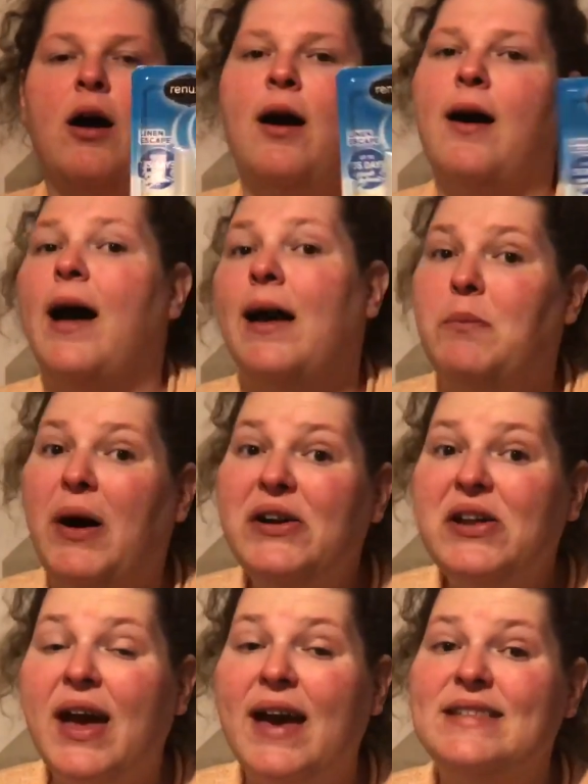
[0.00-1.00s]

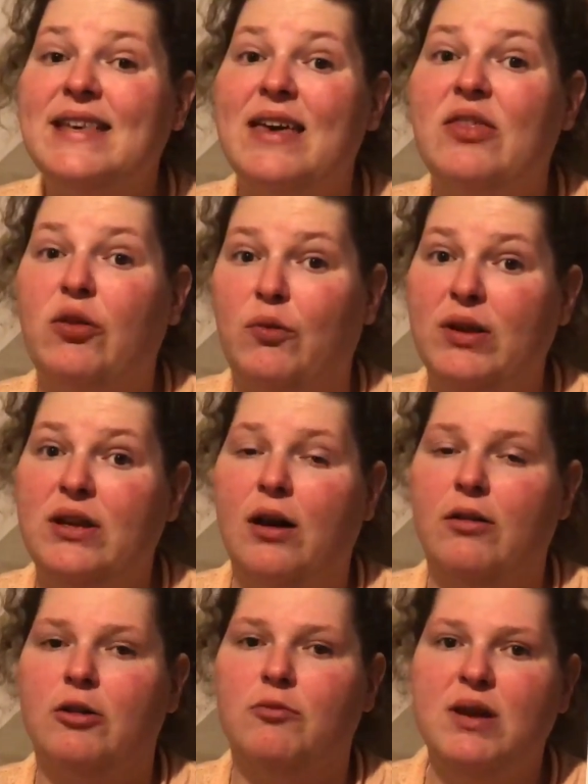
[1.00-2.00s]
Ibotta has a
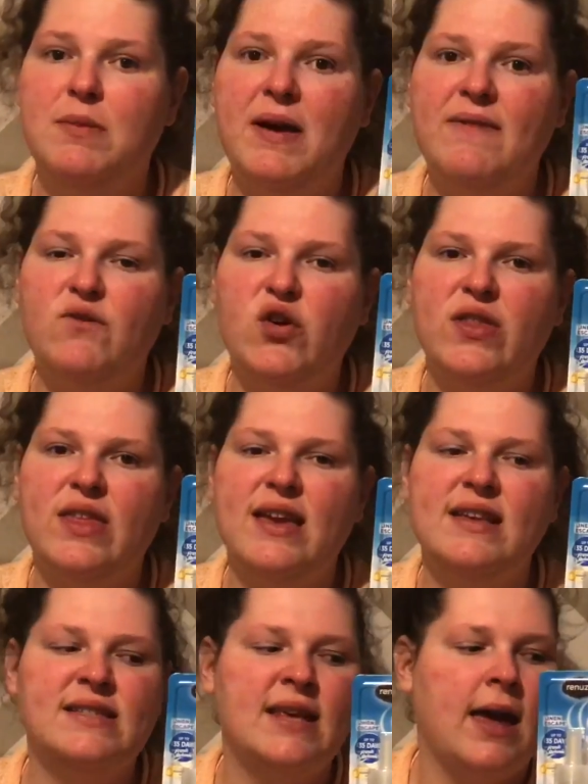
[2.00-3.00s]
$3 rebate for
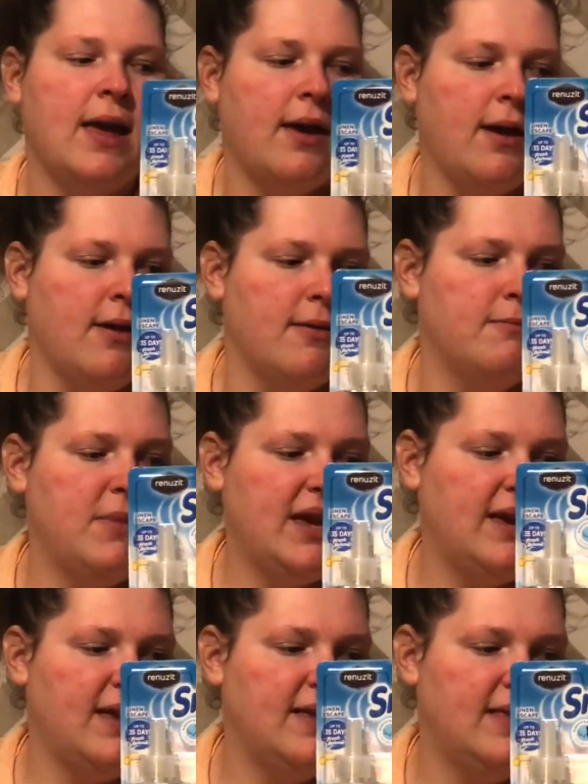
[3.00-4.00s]
this,
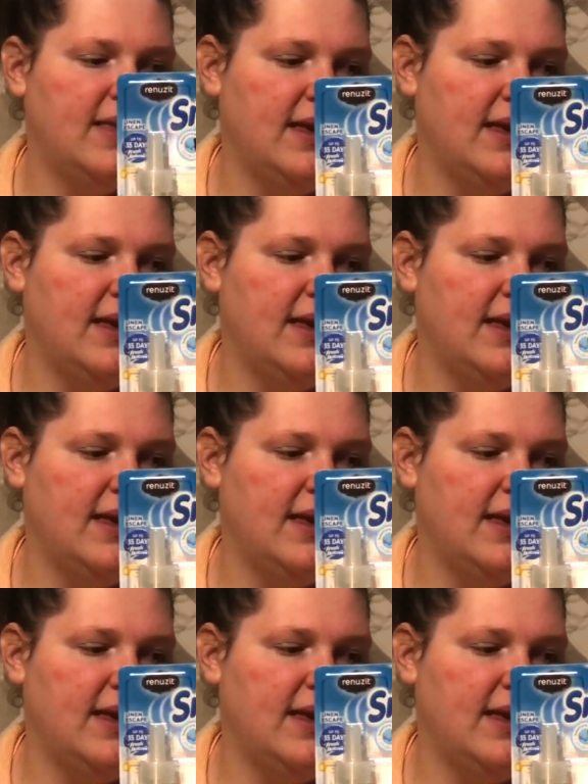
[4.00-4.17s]
making